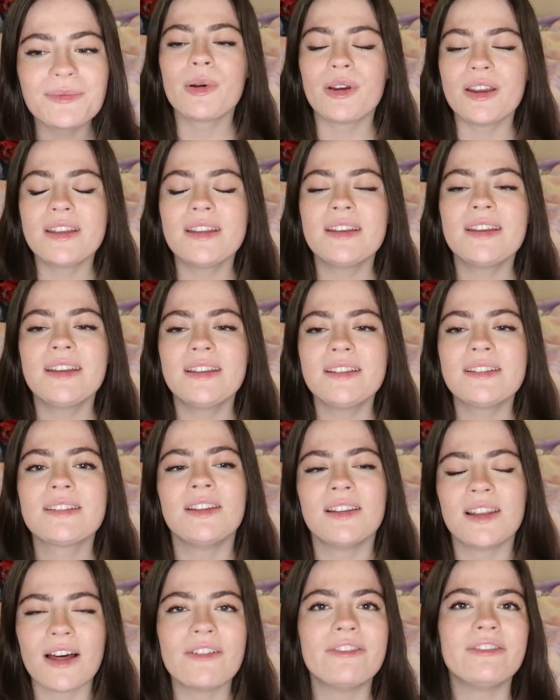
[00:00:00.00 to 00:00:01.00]
But it is
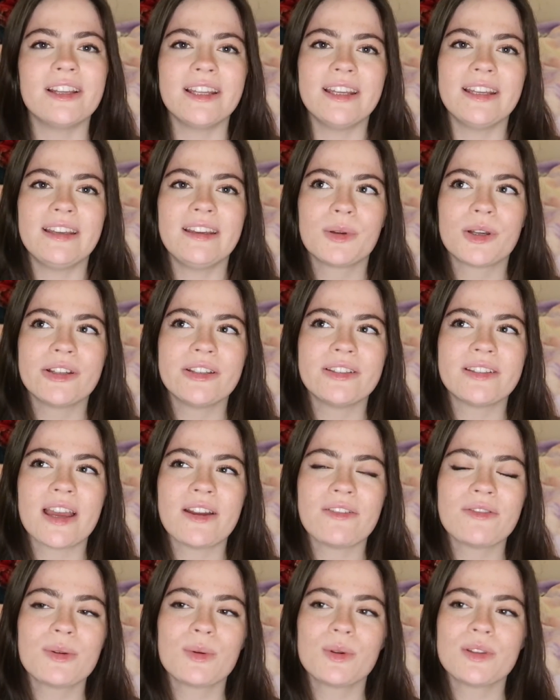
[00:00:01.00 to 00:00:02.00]
lovely because
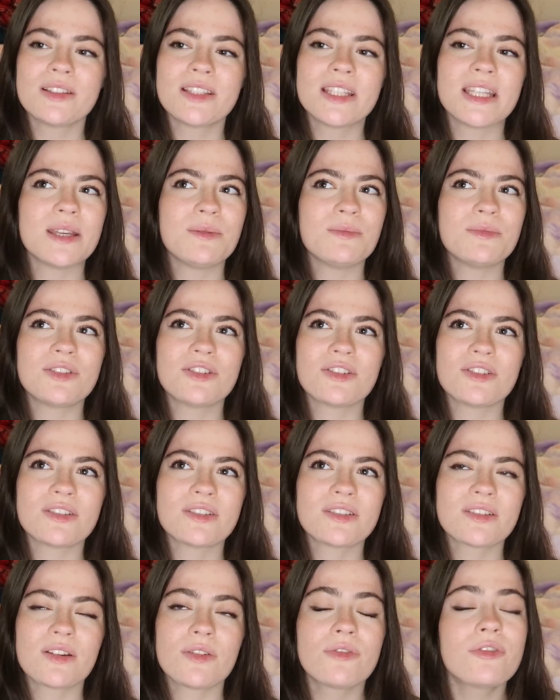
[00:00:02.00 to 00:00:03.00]
everyone seems just,